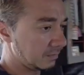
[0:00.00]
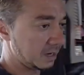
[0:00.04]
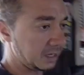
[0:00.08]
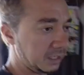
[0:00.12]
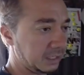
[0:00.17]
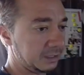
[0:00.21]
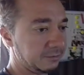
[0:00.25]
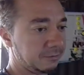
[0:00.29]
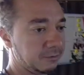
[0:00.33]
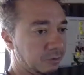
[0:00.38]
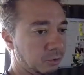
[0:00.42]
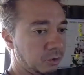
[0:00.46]

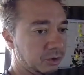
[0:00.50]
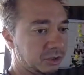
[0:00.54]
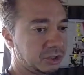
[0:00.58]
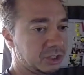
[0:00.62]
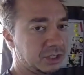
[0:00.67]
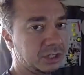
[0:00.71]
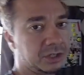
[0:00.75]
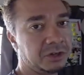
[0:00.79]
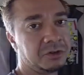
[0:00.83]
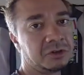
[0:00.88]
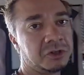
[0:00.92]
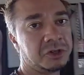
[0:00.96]
mainly for
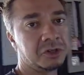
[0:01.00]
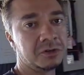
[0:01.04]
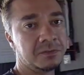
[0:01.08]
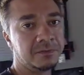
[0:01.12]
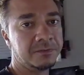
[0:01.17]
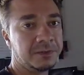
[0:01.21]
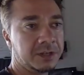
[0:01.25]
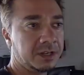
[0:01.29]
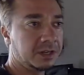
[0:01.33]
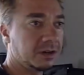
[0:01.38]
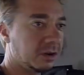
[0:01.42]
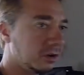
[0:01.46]
watching
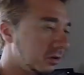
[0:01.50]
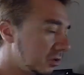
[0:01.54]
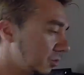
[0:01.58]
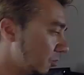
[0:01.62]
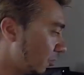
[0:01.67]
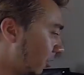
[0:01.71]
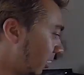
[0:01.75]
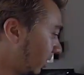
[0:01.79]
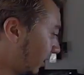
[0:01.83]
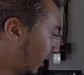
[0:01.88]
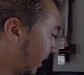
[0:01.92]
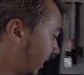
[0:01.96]
YouTube videos
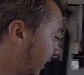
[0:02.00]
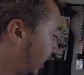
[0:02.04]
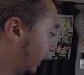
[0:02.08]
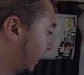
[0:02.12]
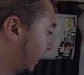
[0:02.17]
while